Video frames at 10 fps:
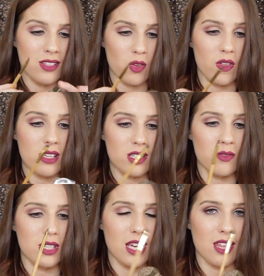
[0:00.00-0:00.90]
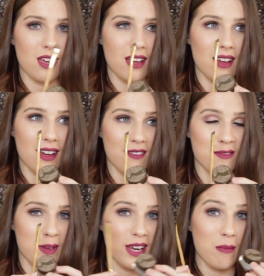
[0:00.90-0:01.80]
So these two together
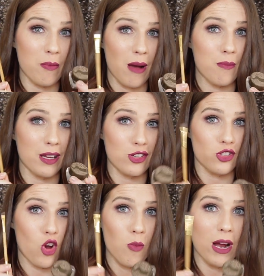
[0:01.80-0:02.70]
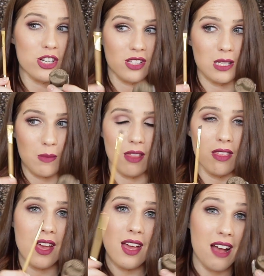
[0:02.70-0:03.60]
I've been pumping so much this
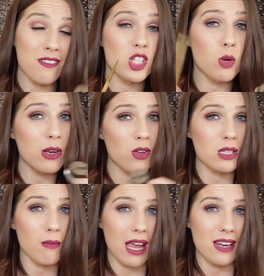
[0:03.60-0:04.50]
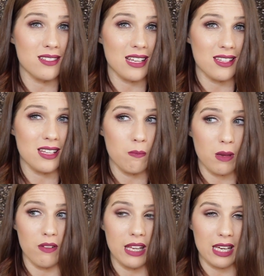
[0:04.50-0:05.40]
month. I've still been using my Anastasia
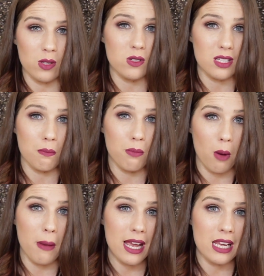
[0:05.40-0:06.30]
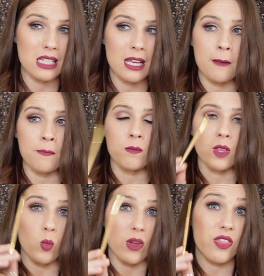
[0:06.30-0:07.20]
Beverly Hills Dip Pomade
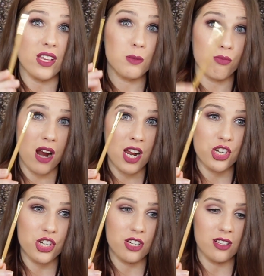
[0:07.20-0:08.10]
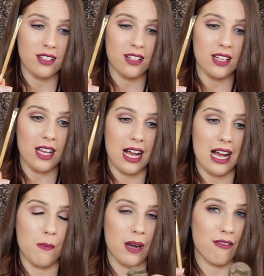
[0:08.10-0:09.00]
with this brush.
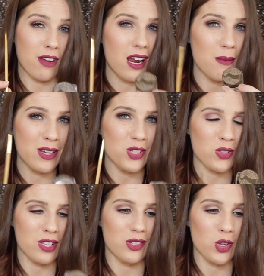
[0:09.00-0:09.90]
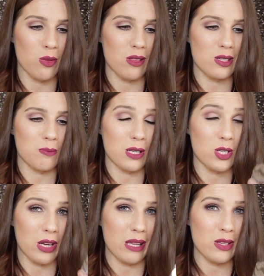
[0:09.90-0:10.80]
But I've kind of been tossing
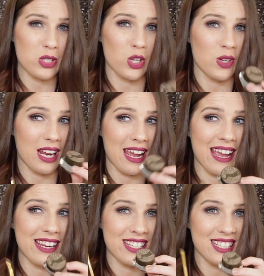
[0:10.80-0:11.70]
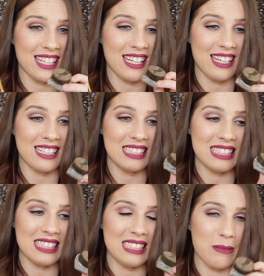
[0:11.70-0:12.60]
between the two, and
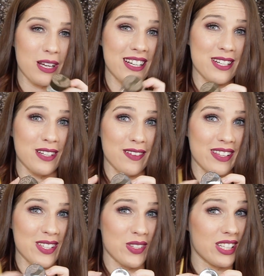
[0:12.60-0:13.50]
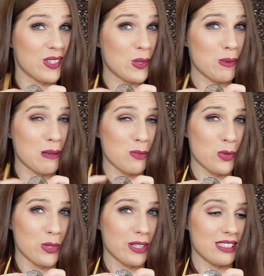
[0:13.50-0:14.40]
I'm kind of loving this one a little bit
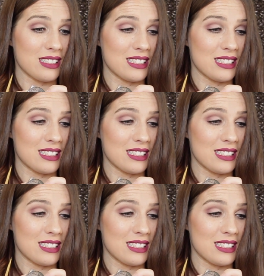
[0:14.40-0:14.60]
more.